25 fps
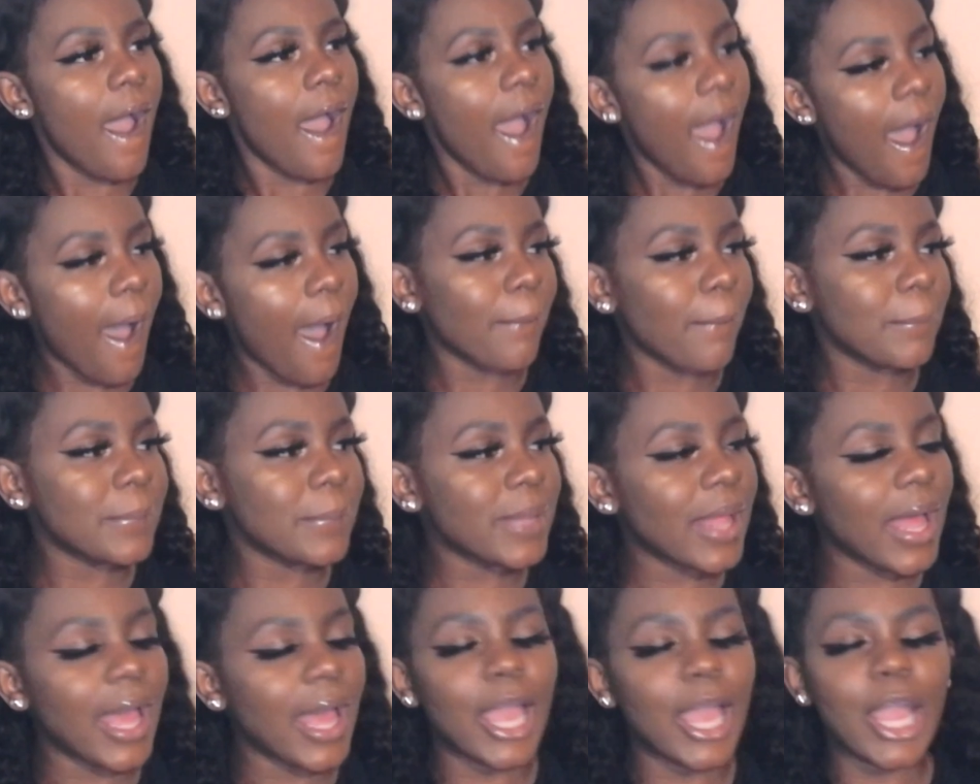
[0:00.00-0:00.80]
I'm
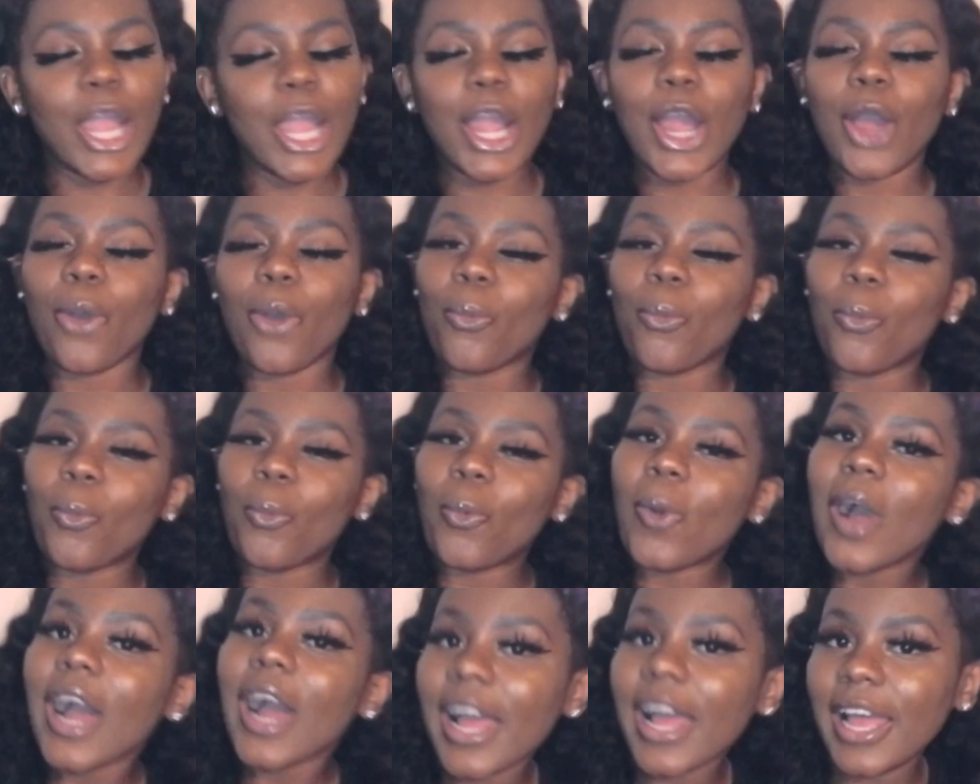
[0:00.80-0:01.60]
like,
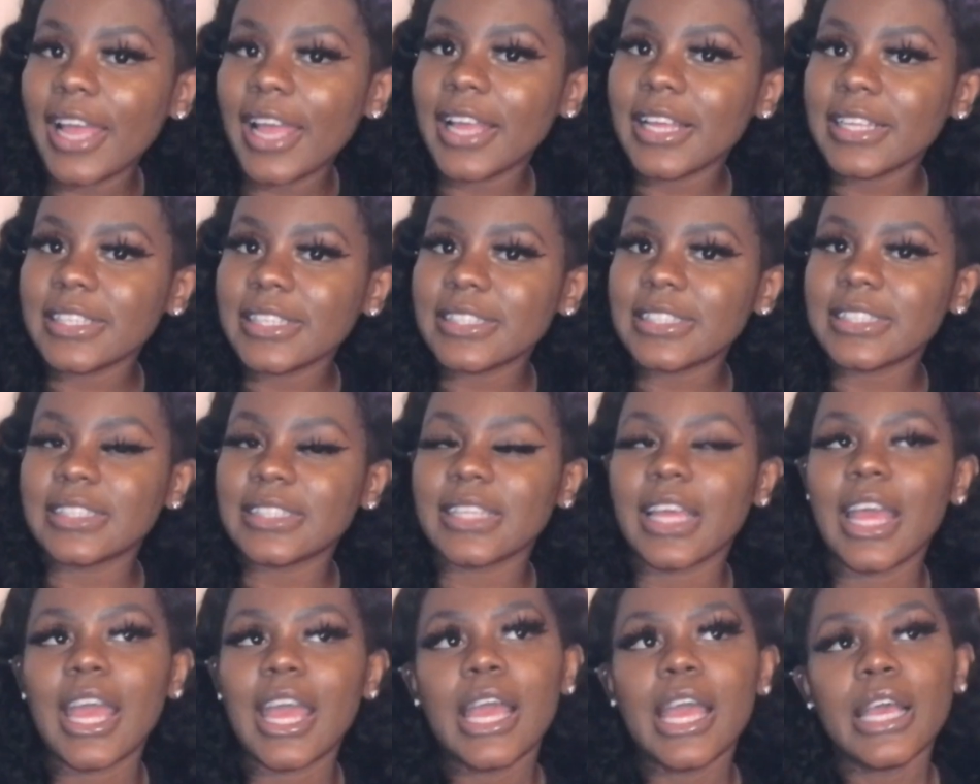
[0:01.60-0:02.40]
what?
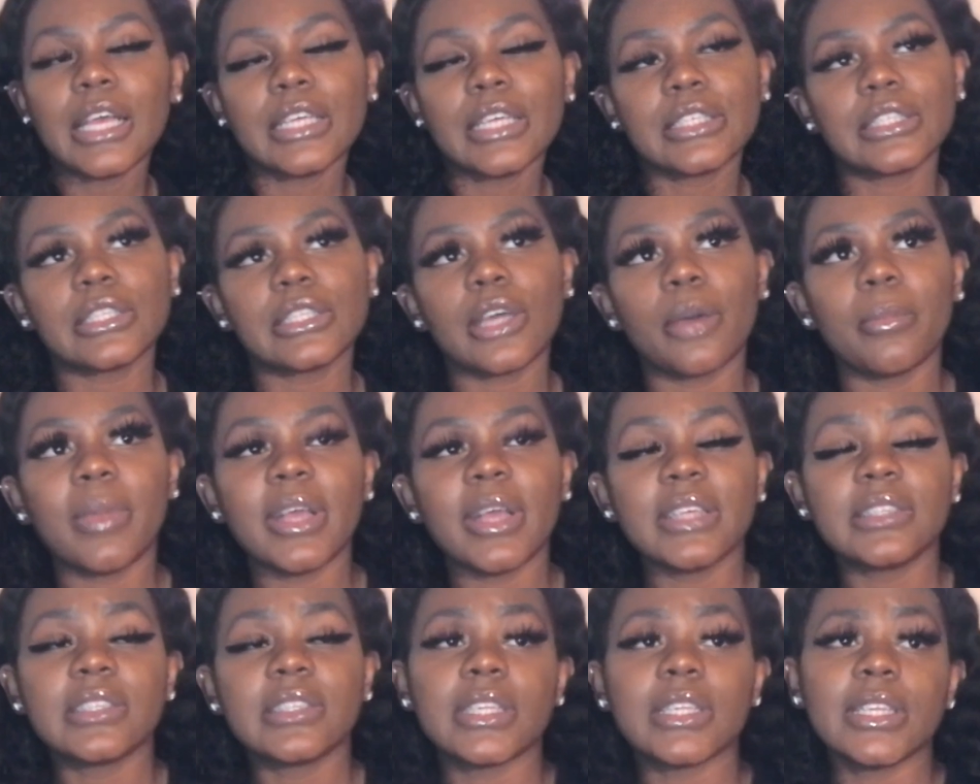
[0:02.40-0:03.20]
So
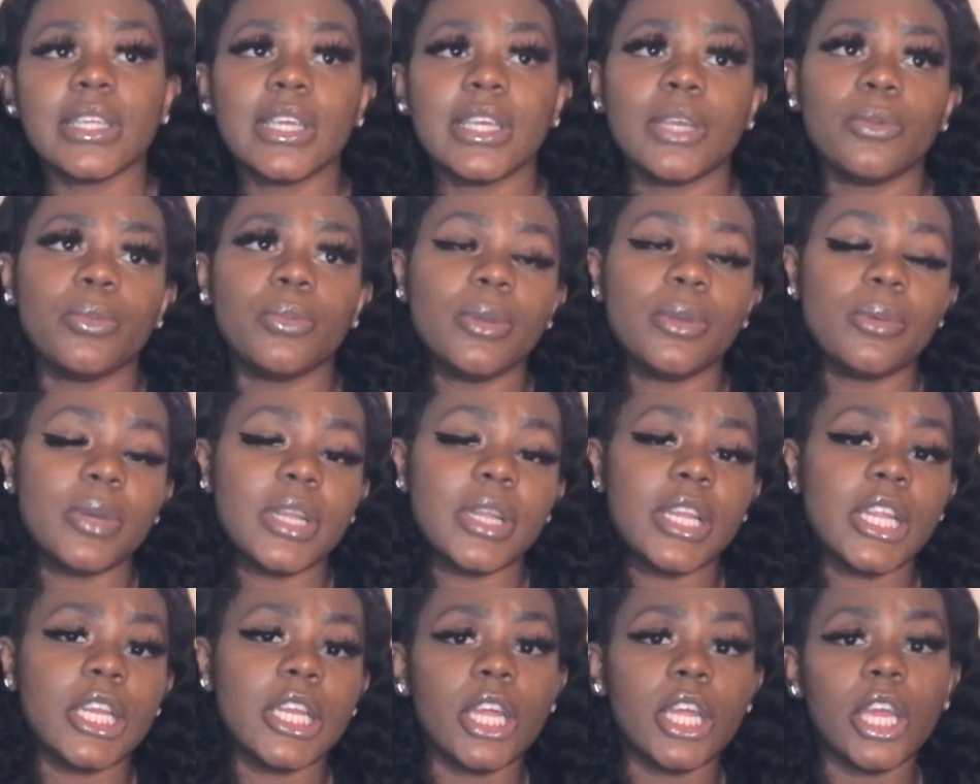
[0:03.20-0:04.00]
basically, we went
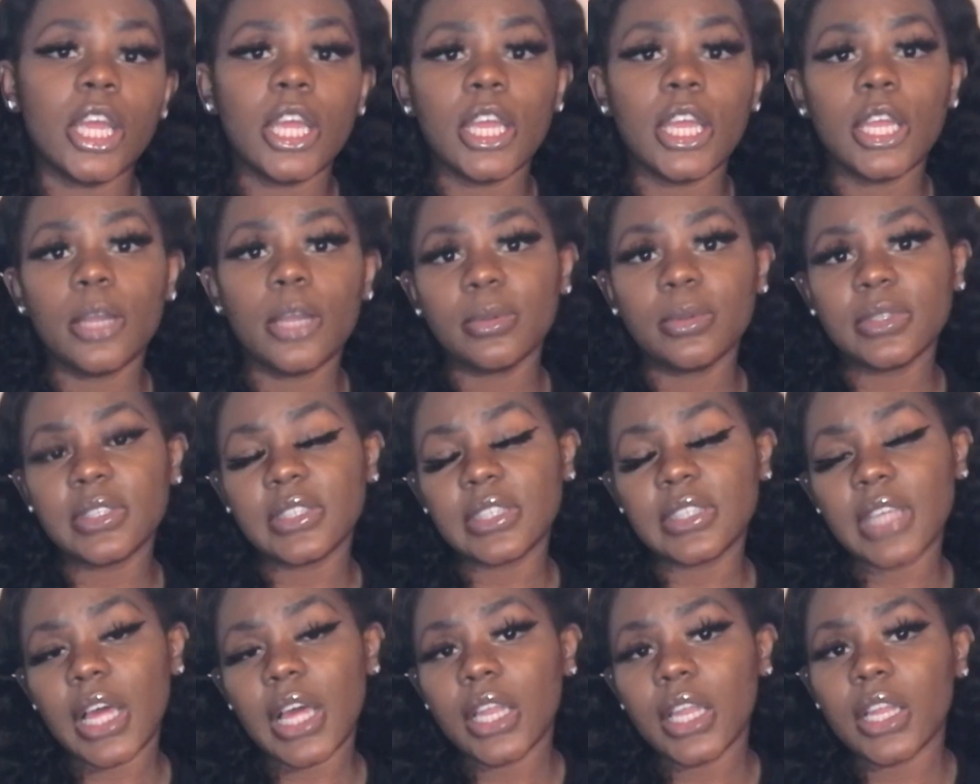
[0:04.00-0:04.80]
in there and he was
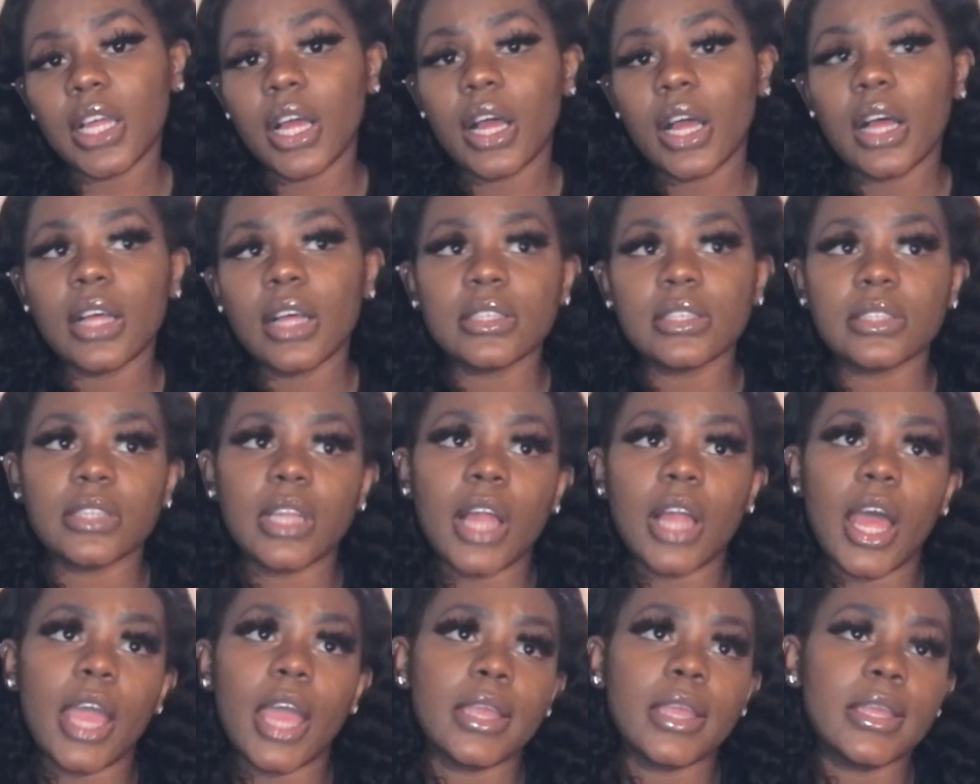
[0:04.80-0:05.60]
telling us
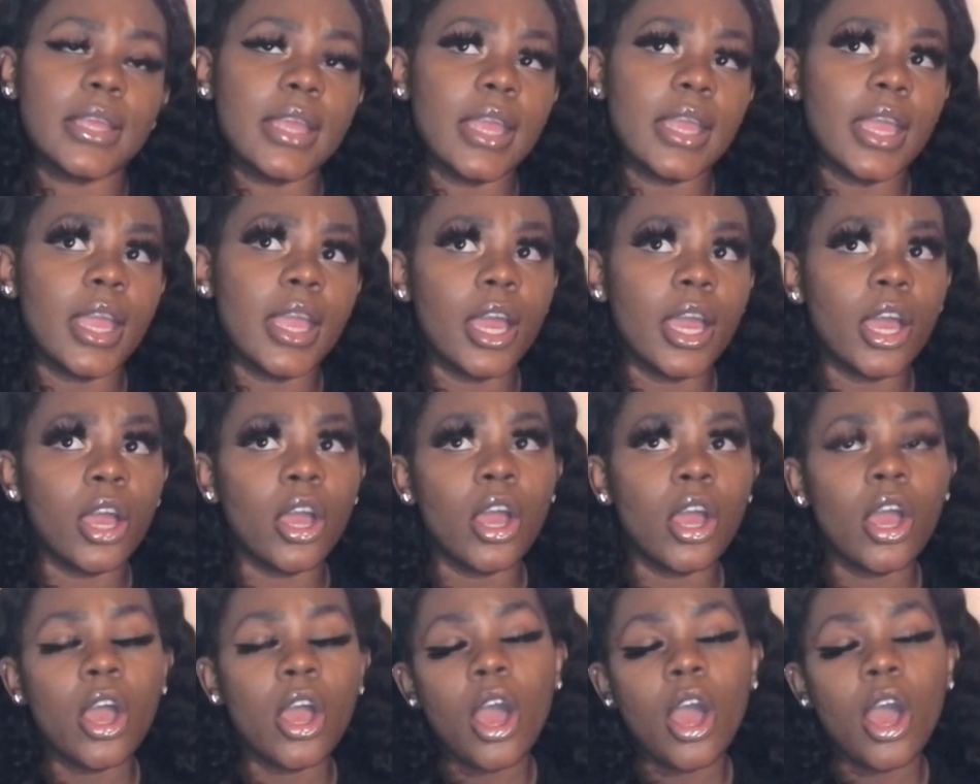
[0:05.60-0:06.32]
like, yeah,